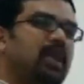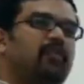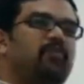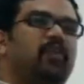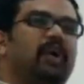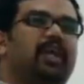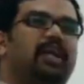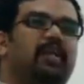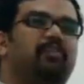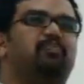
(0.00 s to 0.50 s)

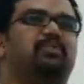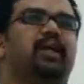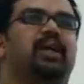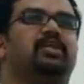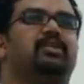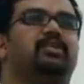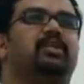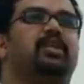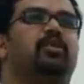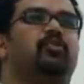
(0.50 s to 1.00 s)
If I
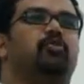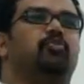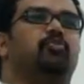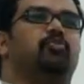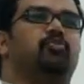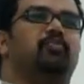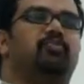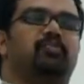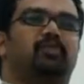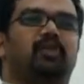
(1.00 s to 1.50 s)
replace this
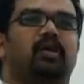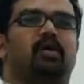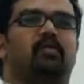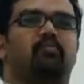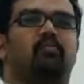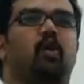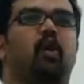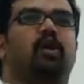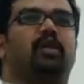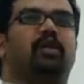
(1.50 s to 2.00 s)

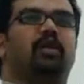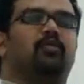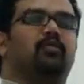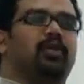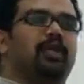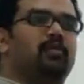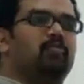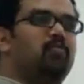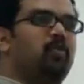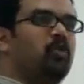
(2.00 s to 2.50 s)
bottle
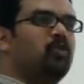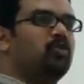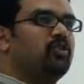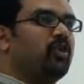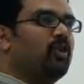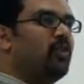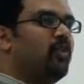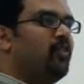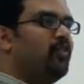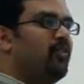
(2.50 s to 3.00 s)
with a
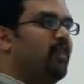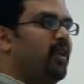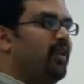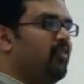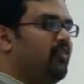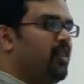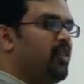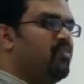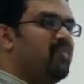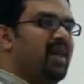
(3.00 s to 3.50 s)
poster of
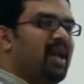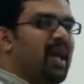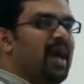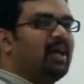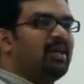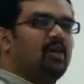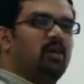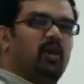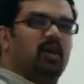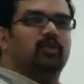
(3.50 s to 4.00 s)
a female
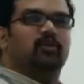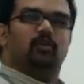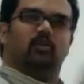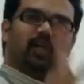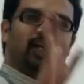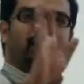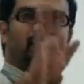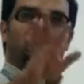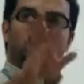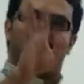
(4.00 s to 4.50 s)
actor also,
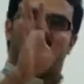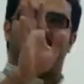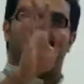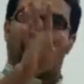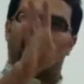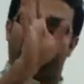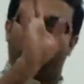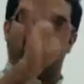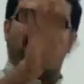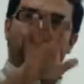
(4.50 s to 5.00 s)
that will be
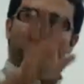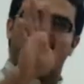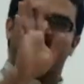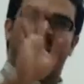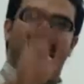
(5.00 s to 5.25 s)
the case.